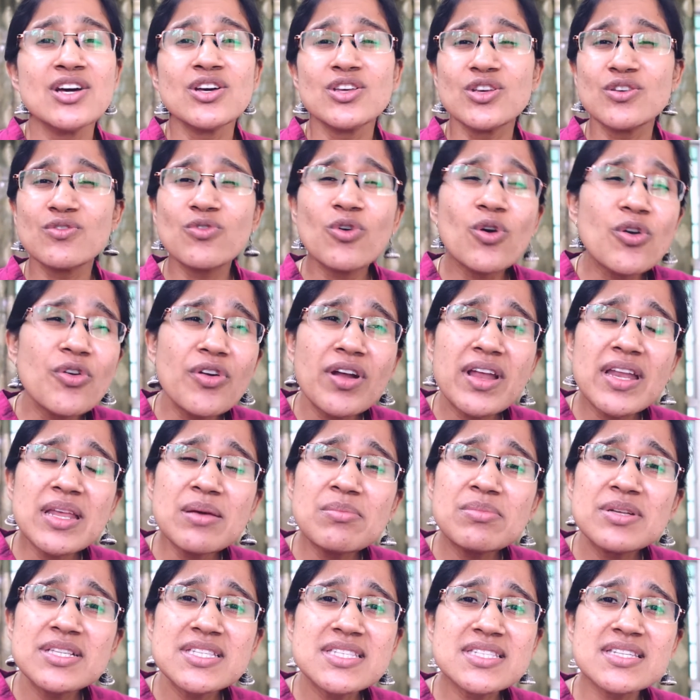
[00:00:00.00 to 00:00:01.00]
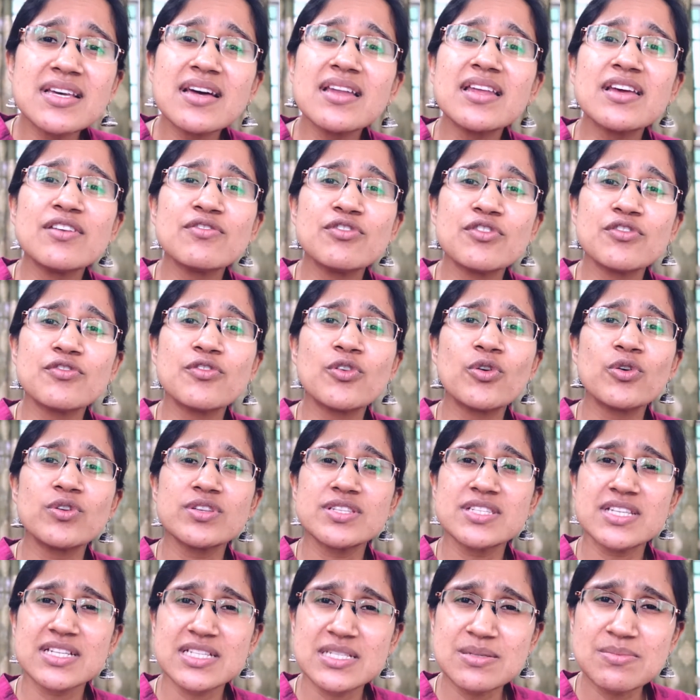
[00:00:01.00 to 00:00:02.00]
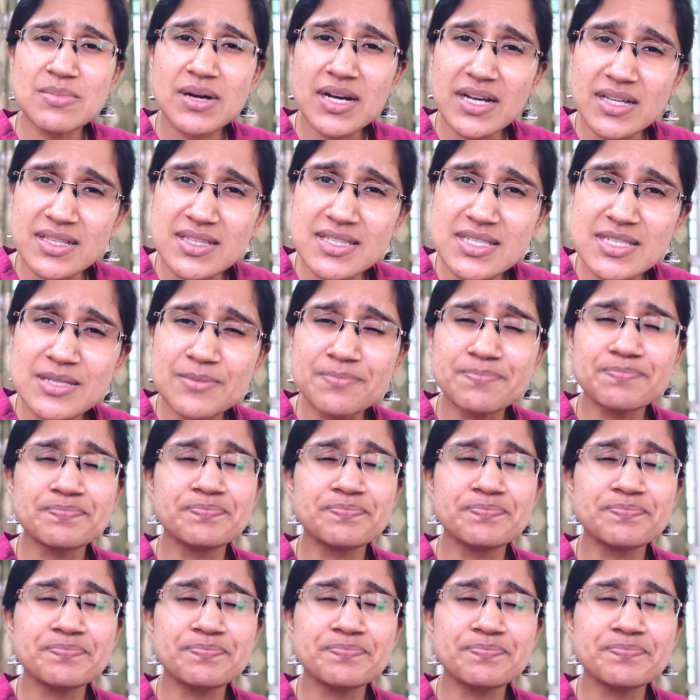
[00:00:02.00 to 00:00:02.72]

You've already been studying for 4 to 6 months.